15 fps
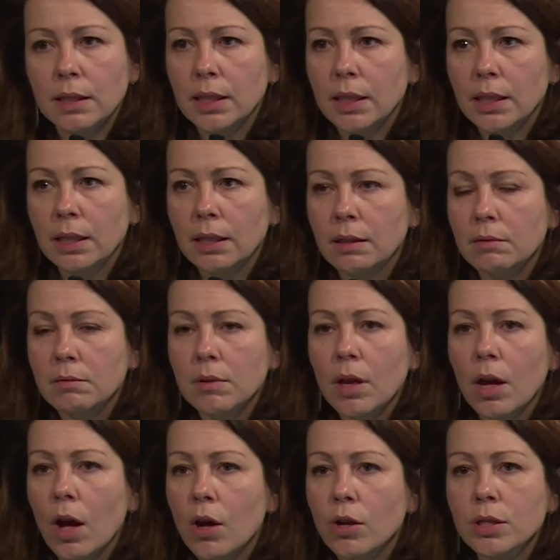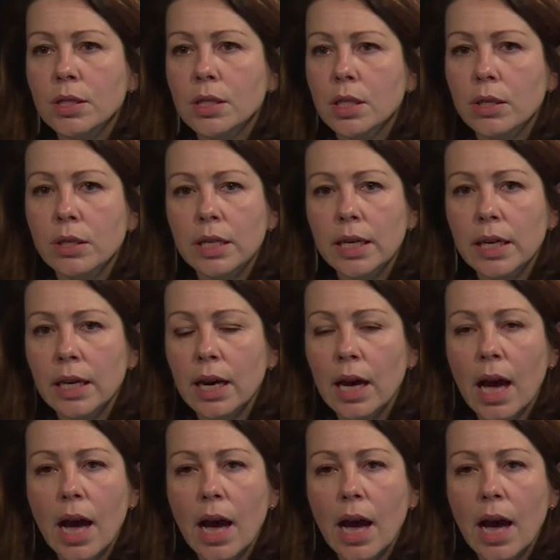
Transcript: in a stunning,